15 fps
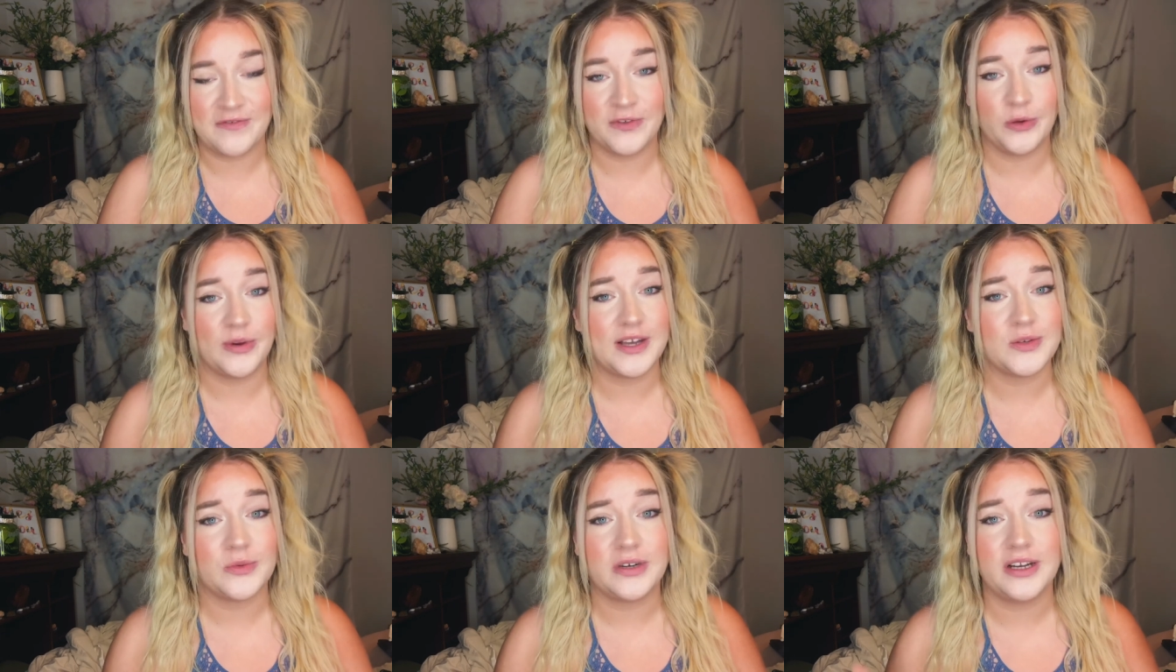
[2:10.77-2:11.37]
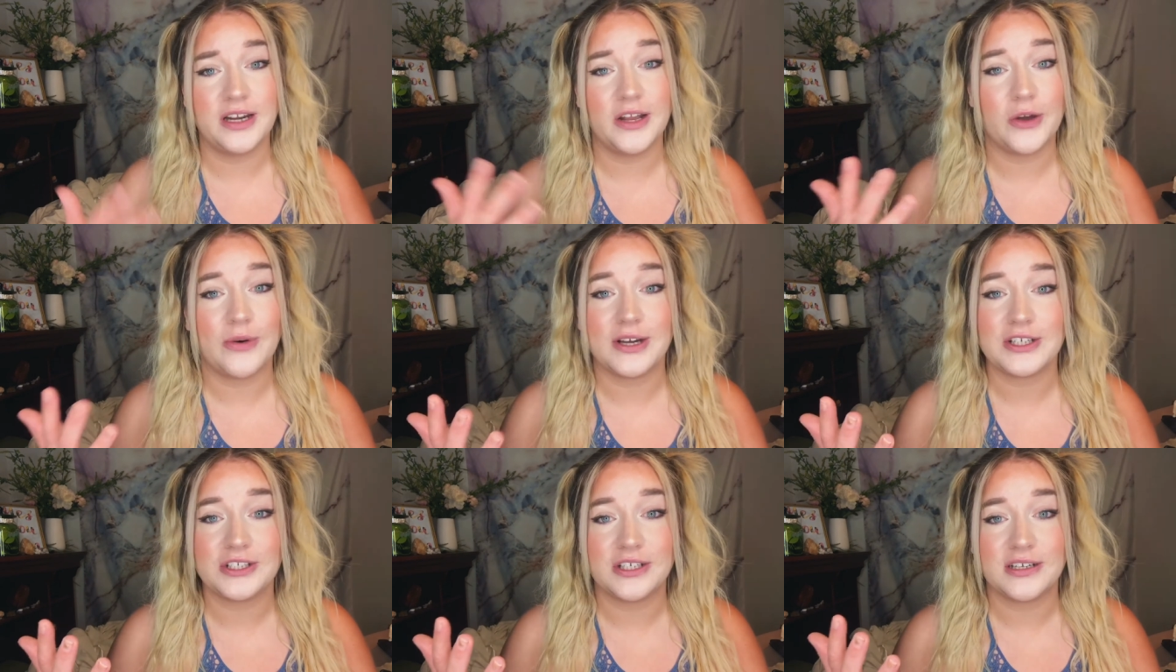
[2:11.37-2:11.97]
If you guys want any
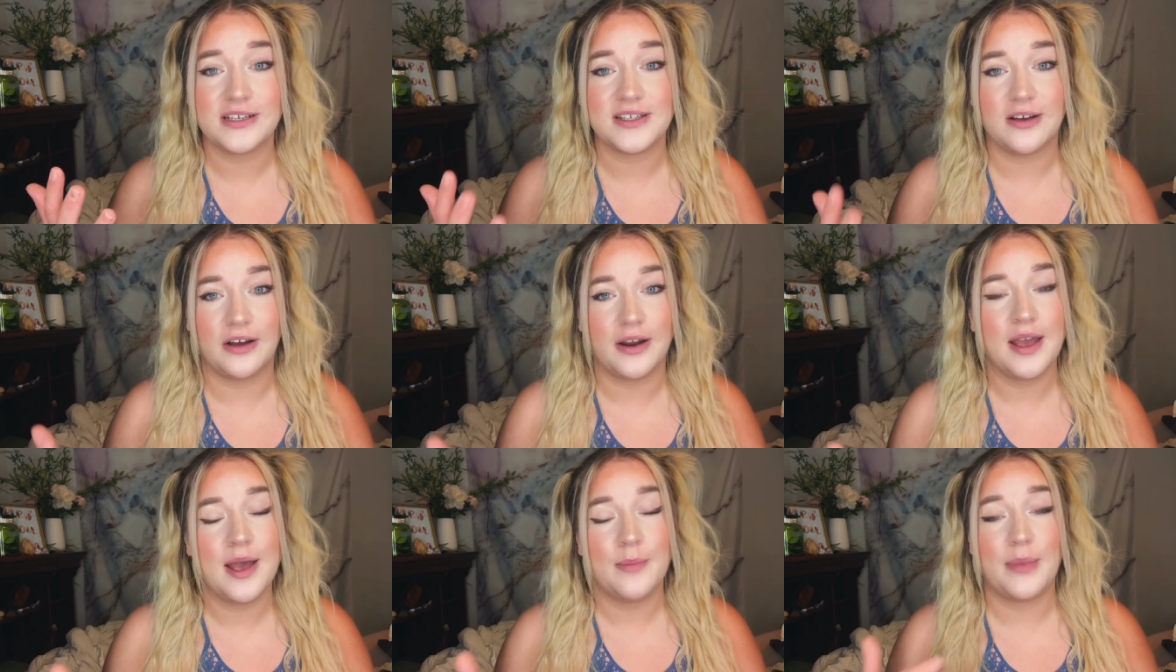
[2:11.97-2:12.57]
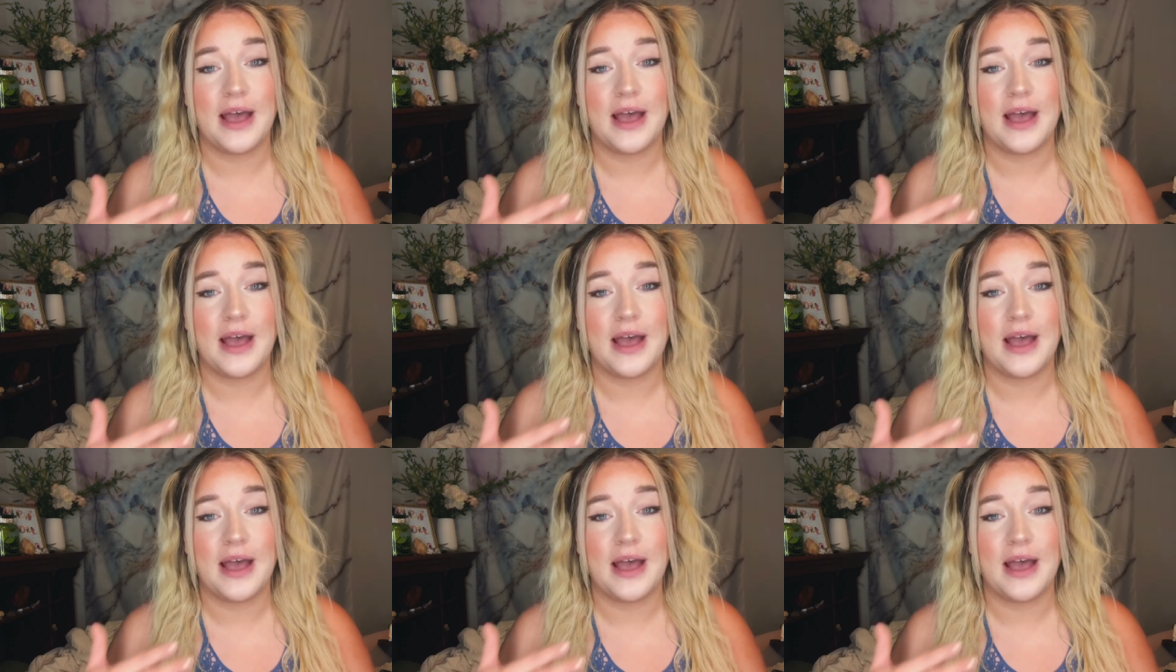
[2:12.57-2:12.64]
questions on